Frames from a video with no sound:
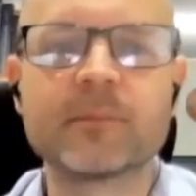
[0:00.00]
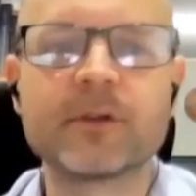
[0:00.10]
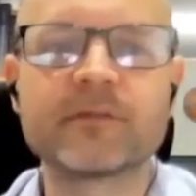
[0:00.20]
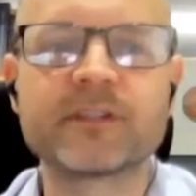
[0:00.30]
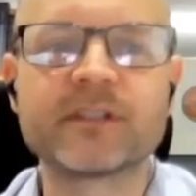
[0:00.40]
I
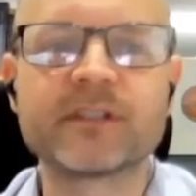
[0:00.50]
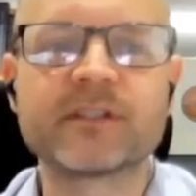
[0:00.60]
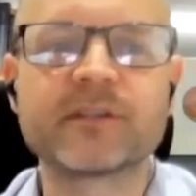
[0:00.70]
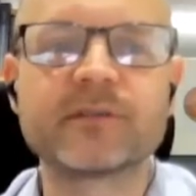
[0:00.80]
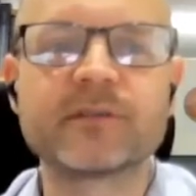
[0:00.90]
moved
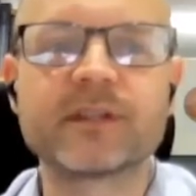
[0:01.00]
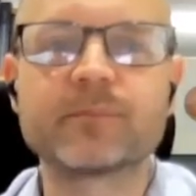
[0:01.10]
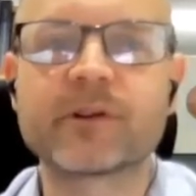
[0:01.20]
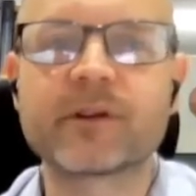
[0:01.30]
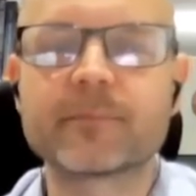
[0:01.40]
into the
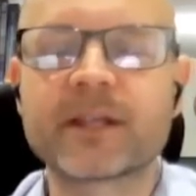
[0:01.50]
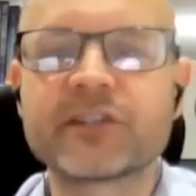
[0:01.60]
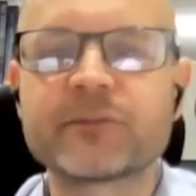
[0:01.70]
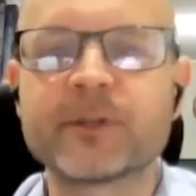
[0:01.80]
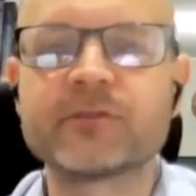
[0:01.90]
product
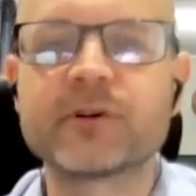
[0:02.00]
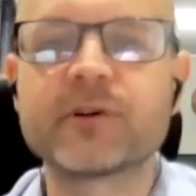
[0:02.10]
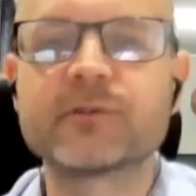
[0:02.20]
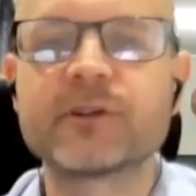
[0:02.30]
management role,